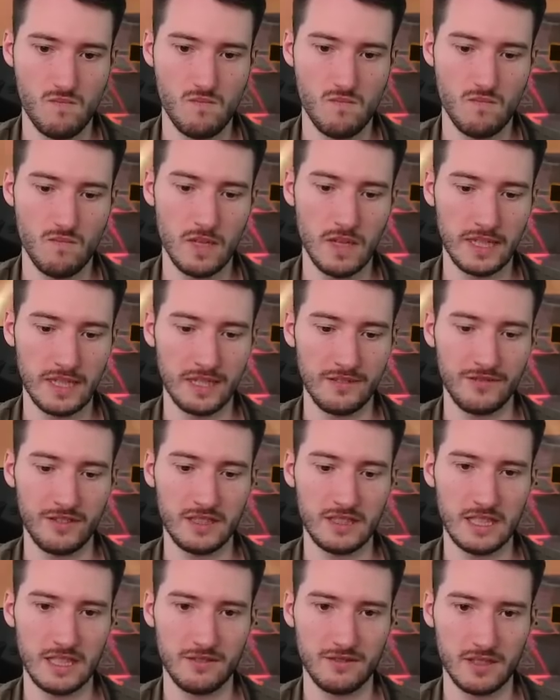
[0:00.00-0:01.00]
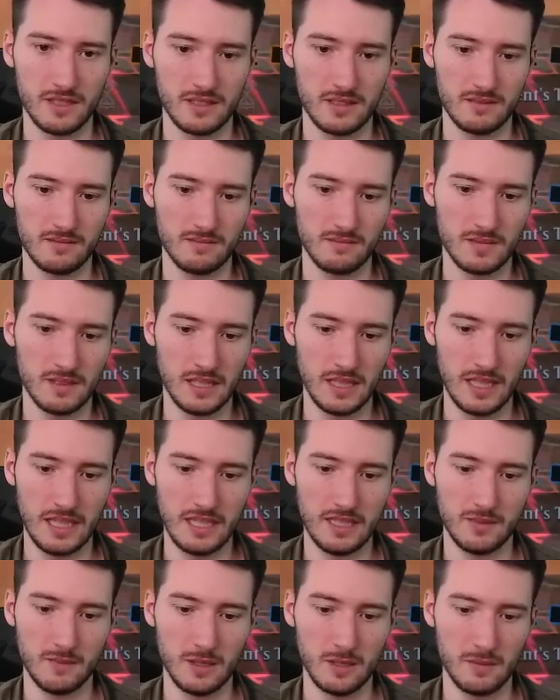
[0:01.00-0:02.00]
Like, I think they have, like, negate
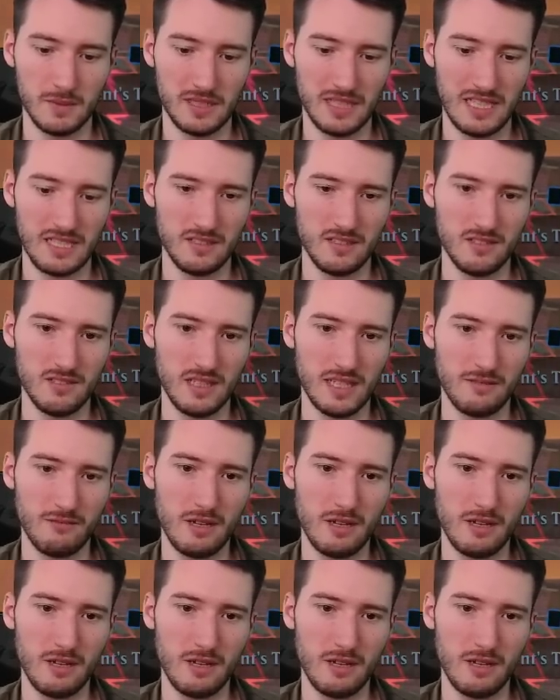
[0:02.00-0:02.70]
spell piece. I don't know, like, why